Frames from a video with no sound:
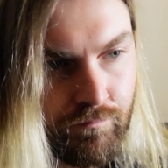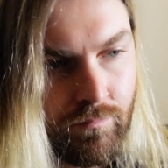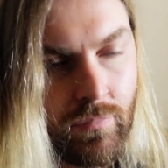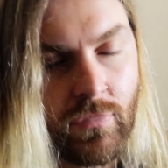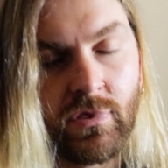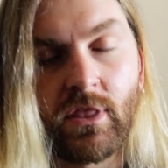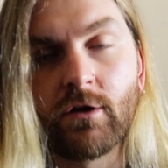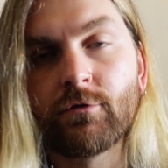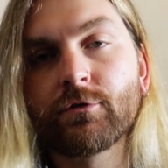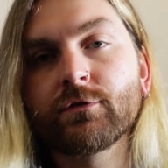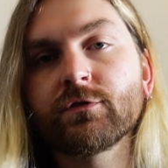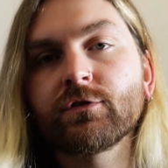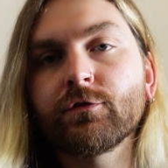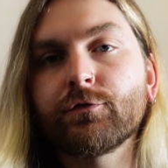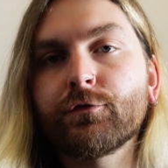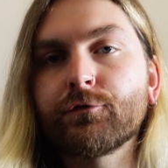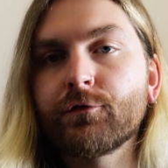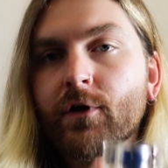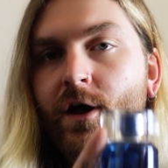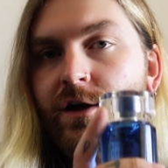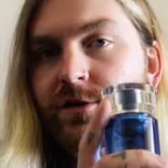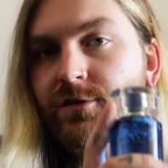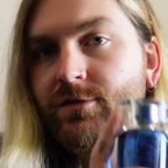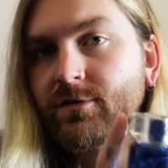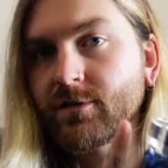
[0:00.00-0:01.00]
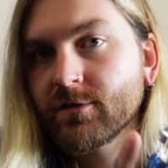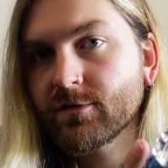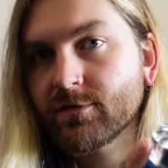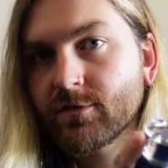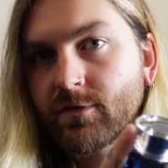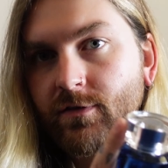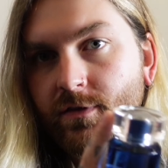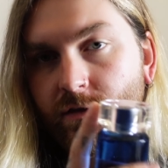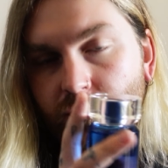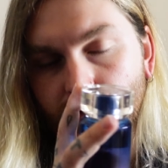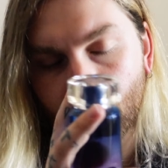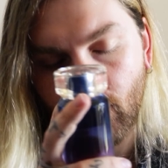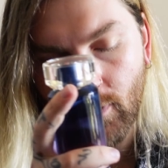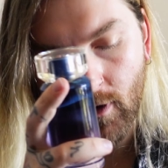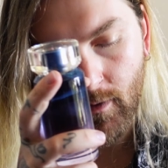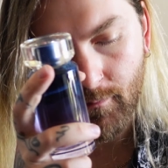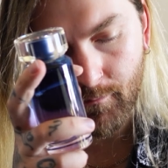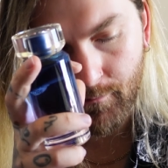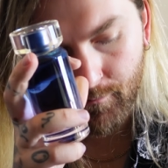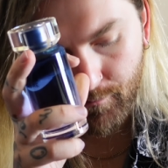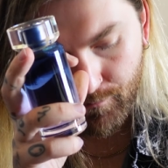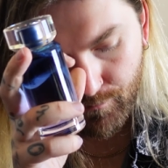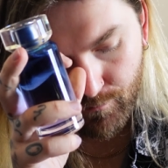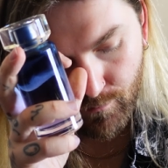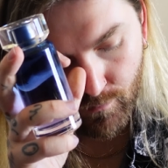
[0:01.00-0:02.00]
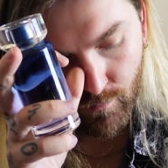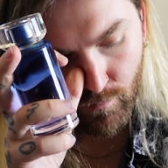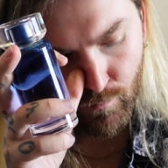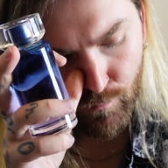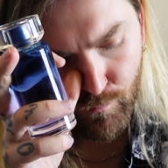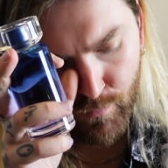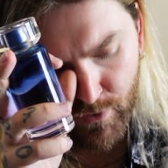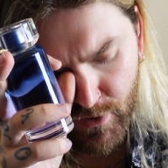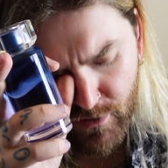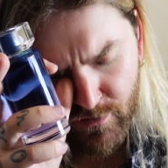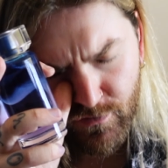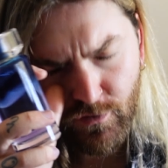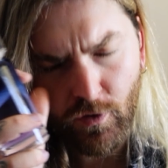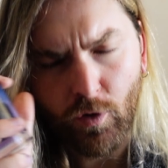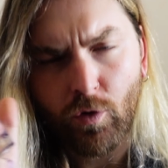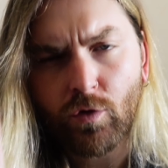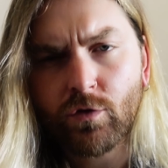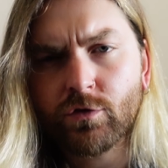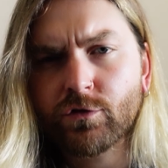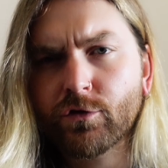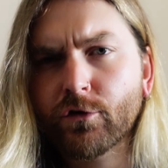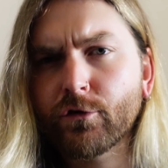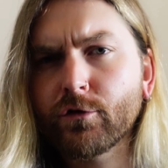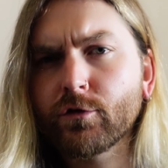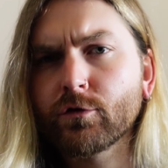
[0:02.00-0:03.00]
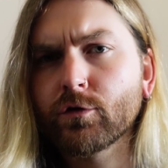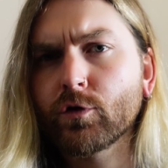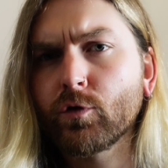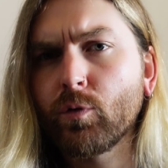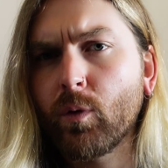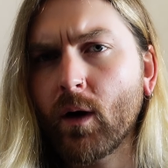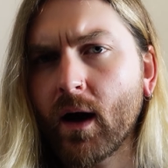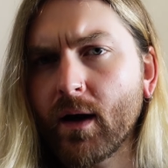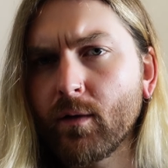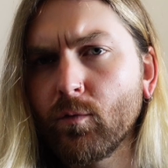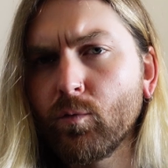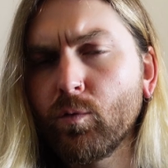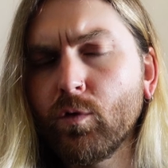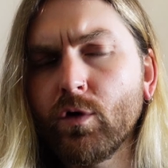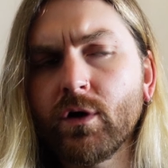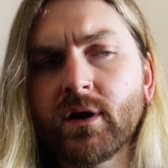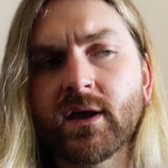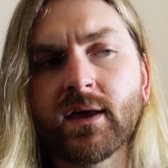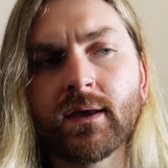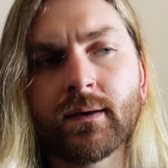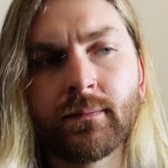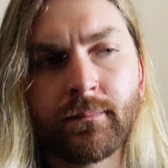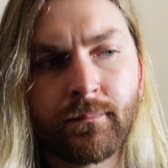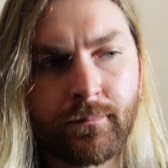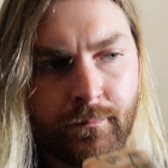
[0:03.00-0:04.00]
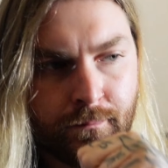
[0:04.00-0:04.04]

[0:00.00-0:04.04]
There is a freshness to this one, but it's also quite woody.